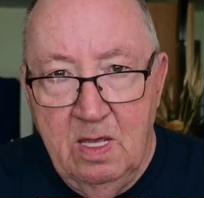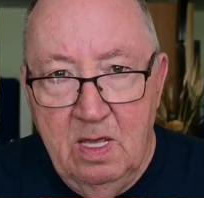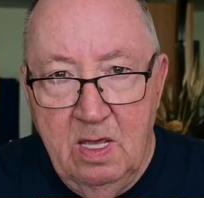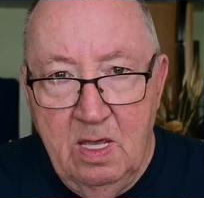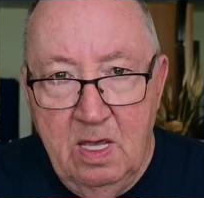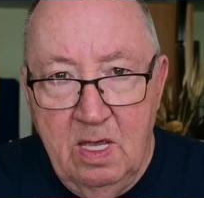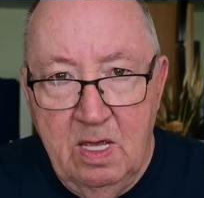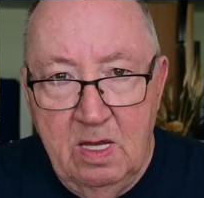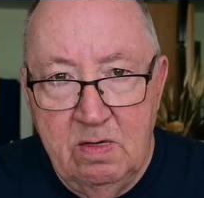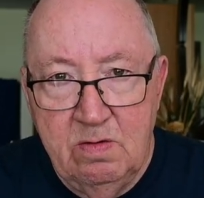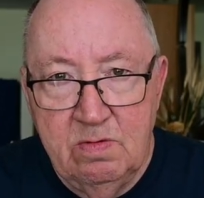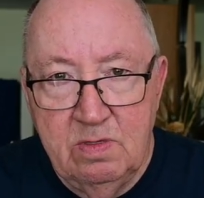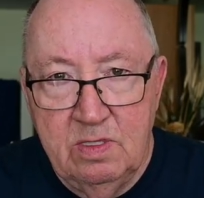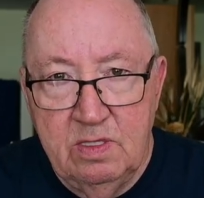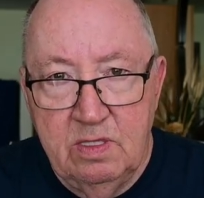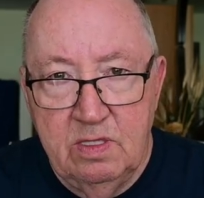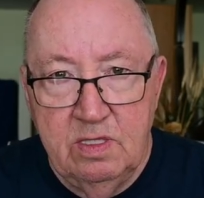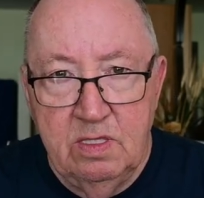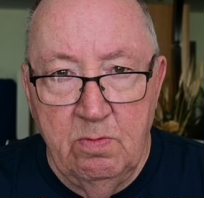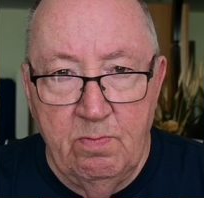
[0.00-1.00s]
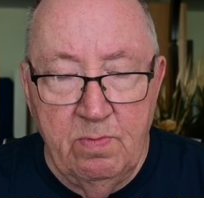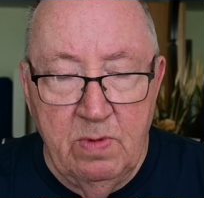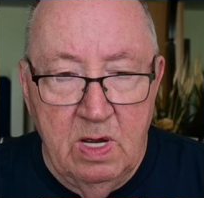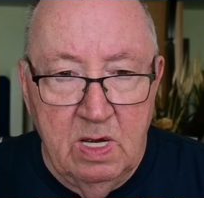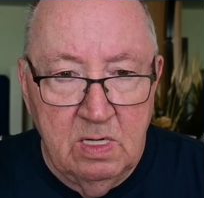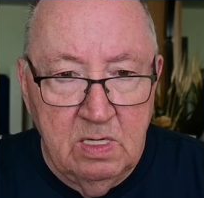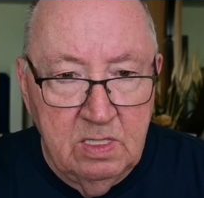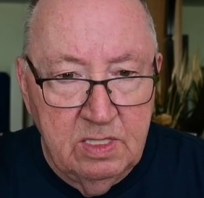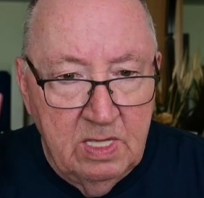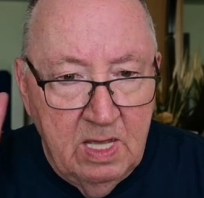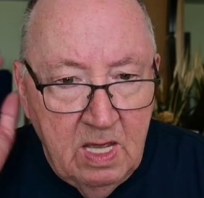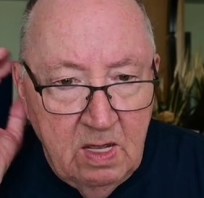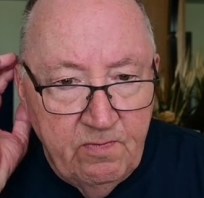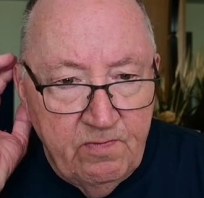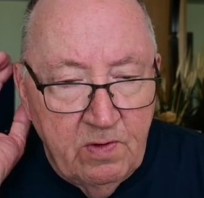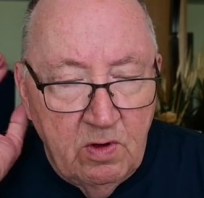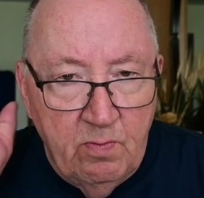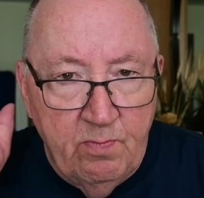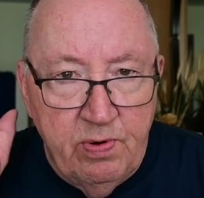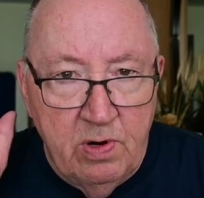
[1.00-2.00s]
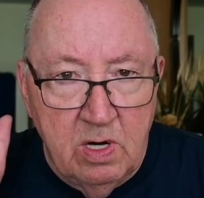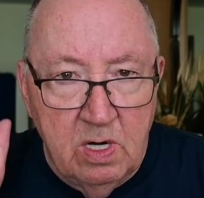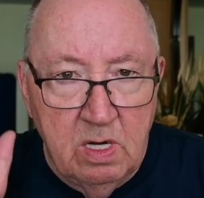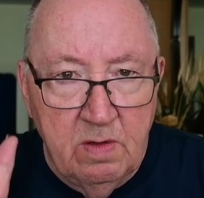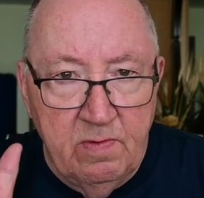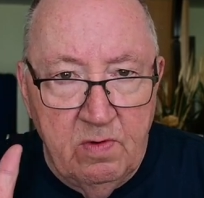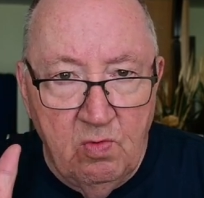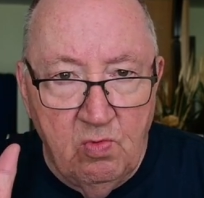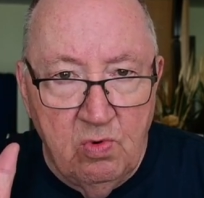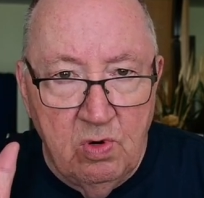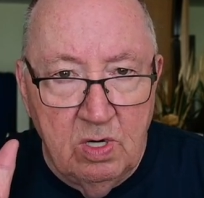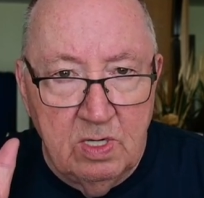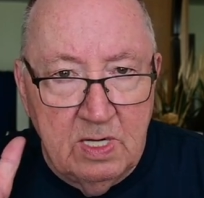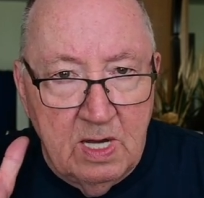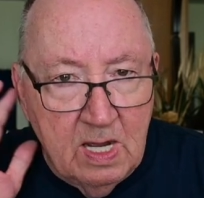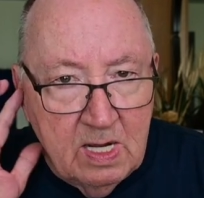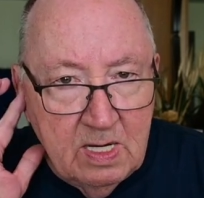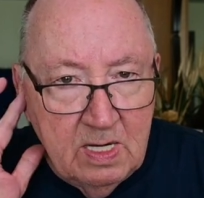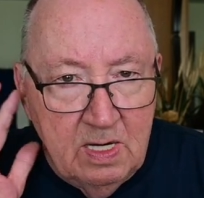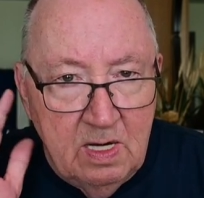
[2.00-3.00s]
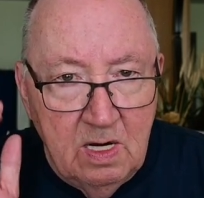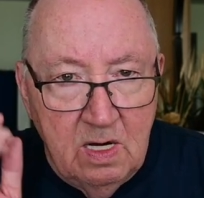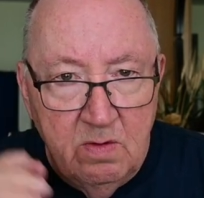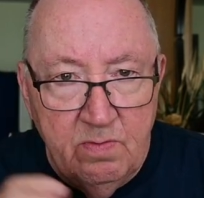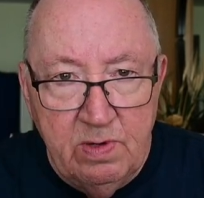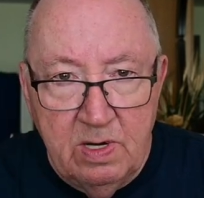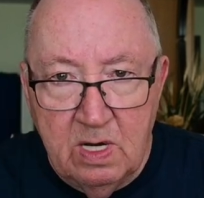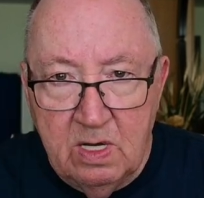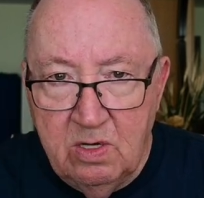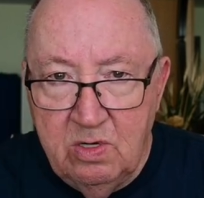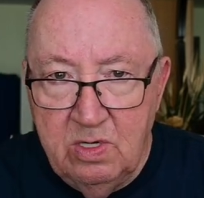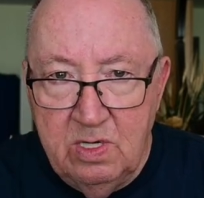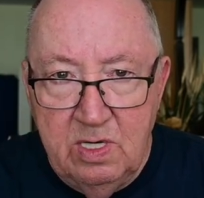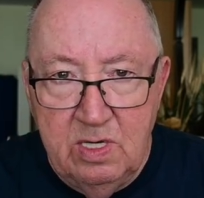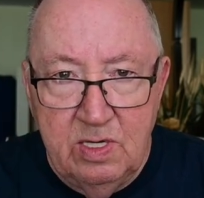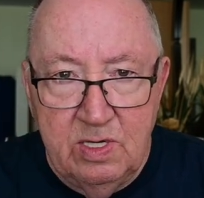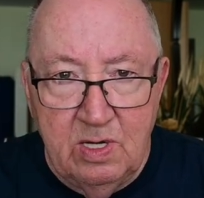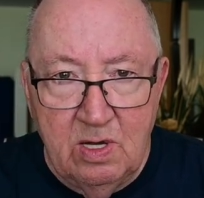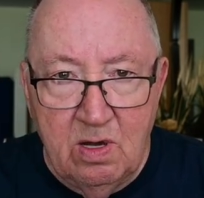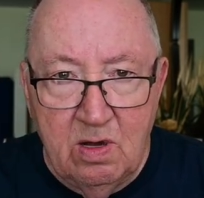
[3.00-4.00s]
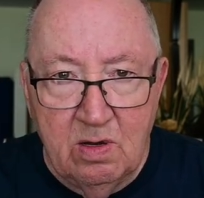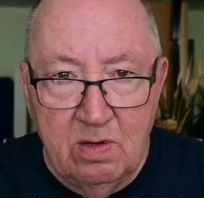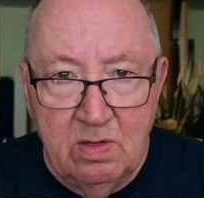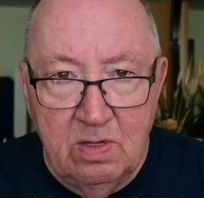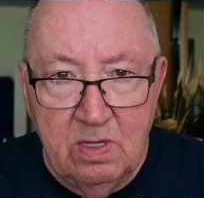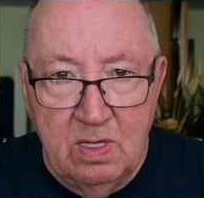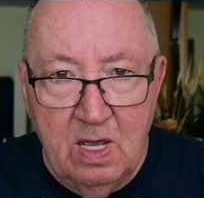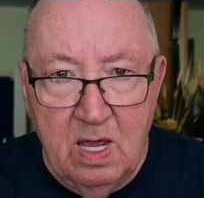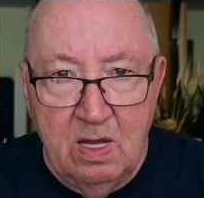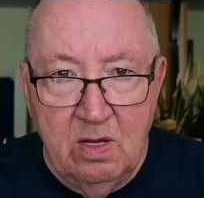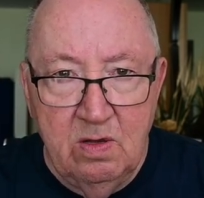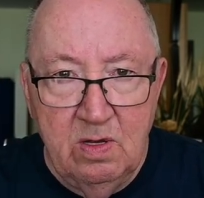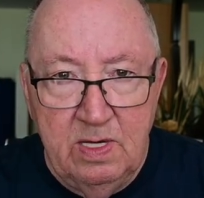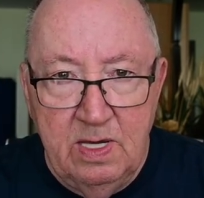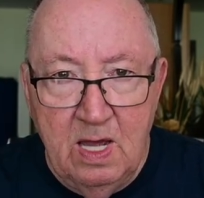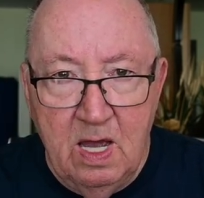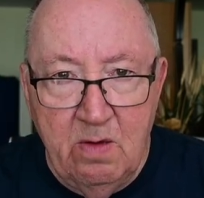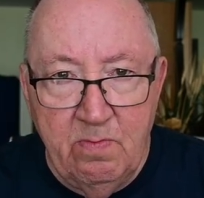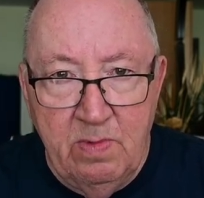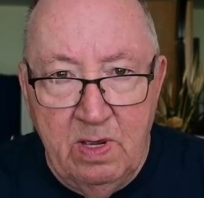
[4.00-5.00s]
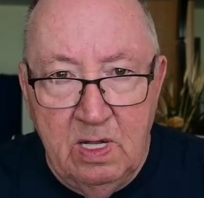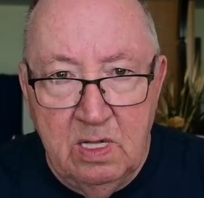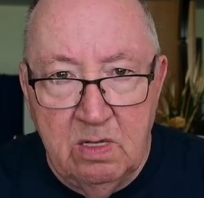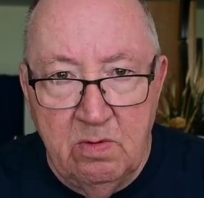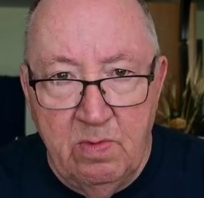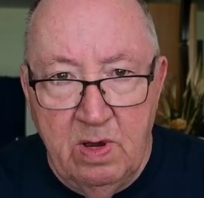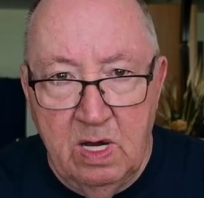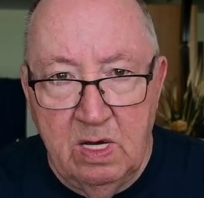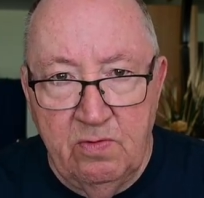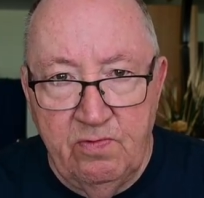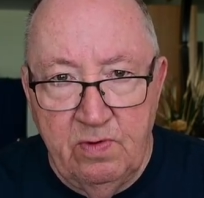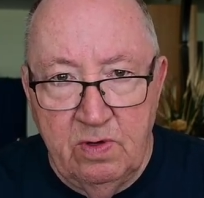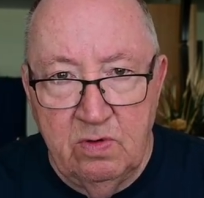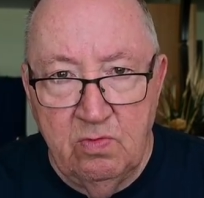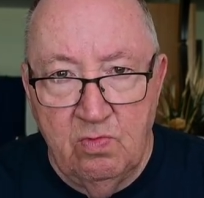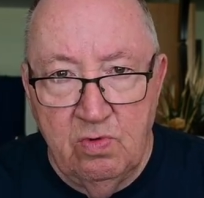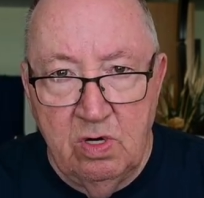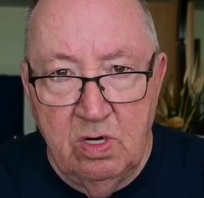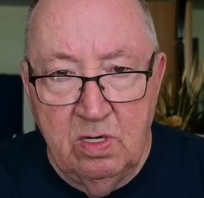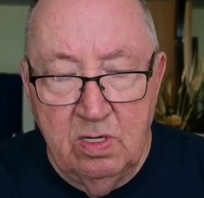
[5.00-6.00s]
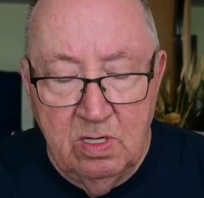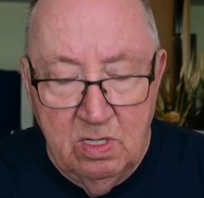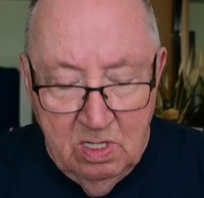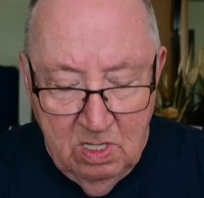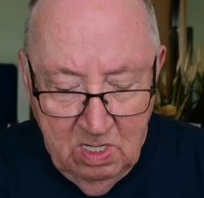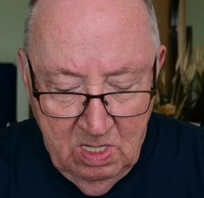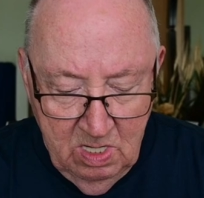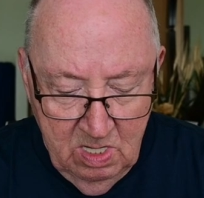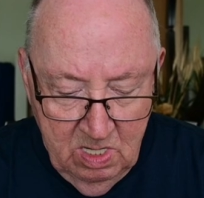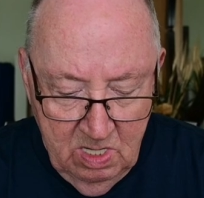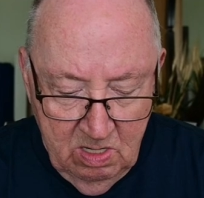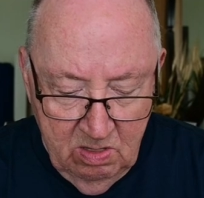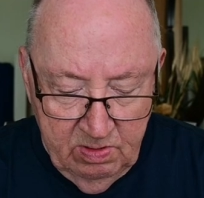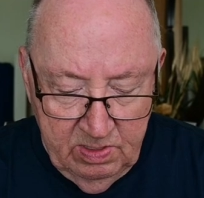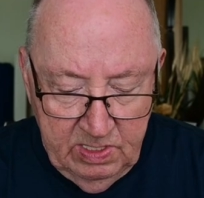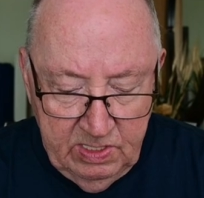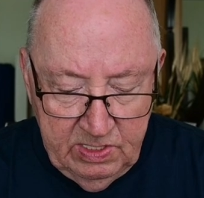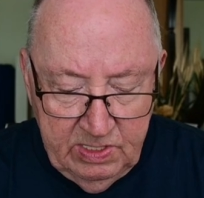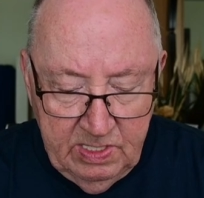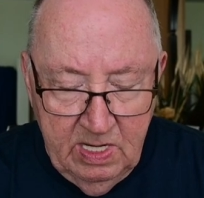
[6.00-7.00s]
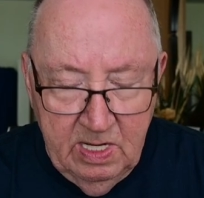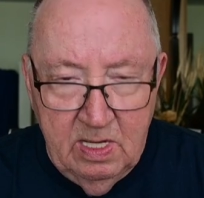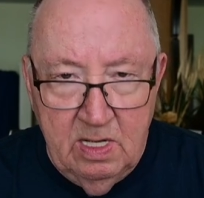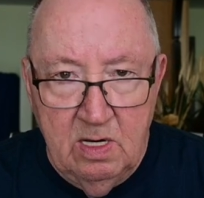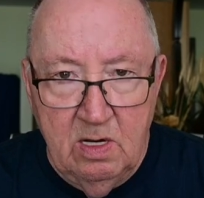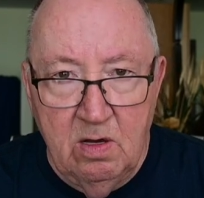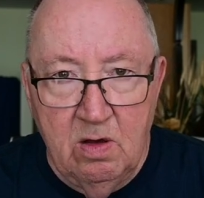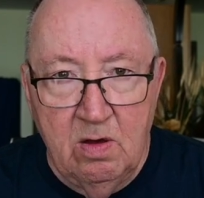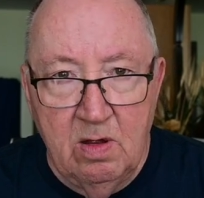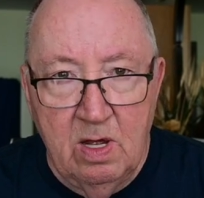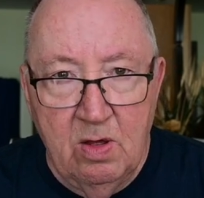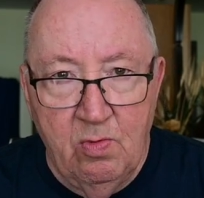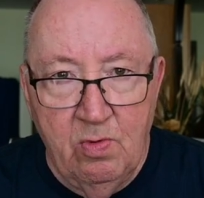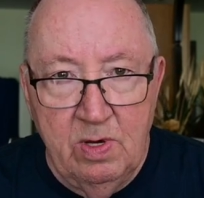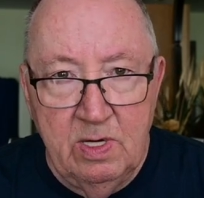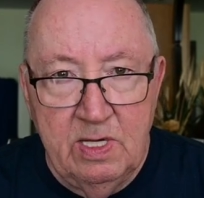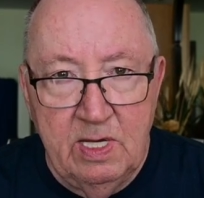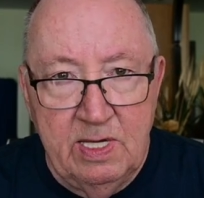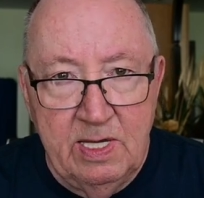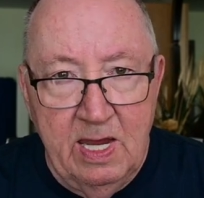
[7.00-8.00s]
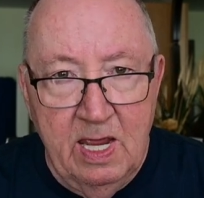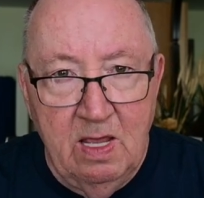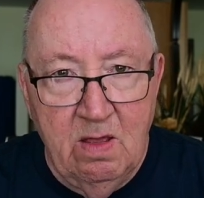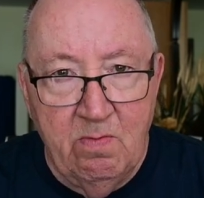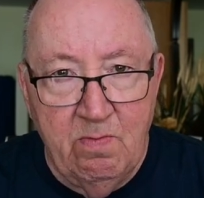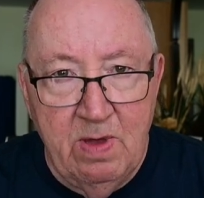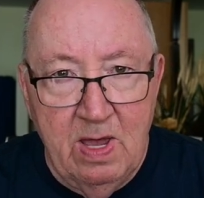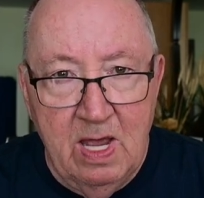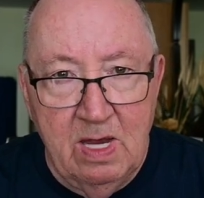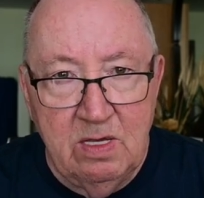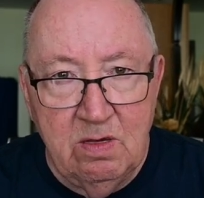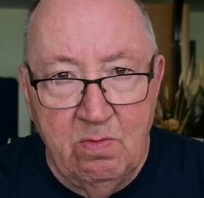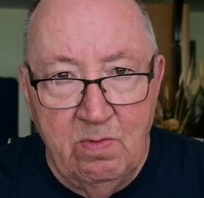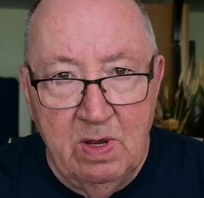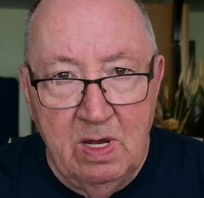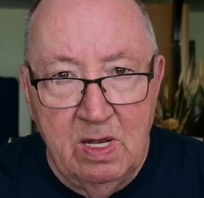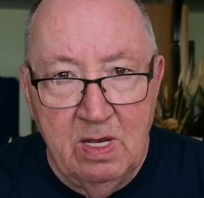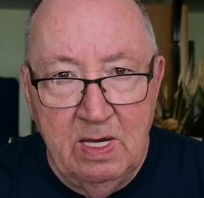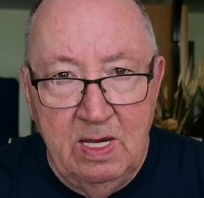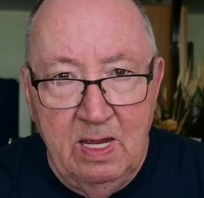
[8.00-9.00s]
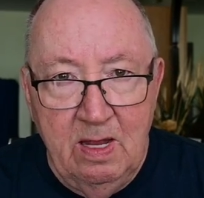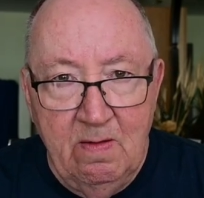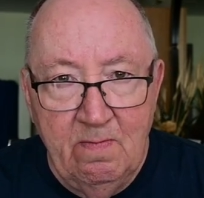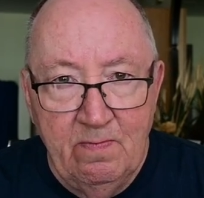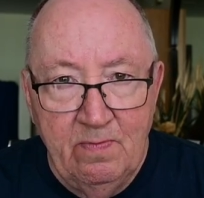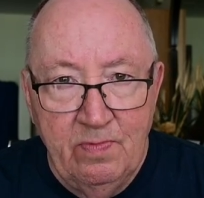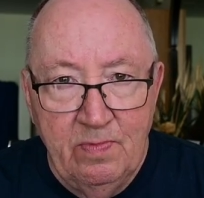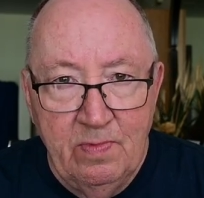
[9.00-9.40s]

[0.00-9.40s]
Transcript: And the mic the headphone part of it worked. I could hear, but I couldn't talk. I could not make the microphone work on this thing at all. I went to take it back to Melanie,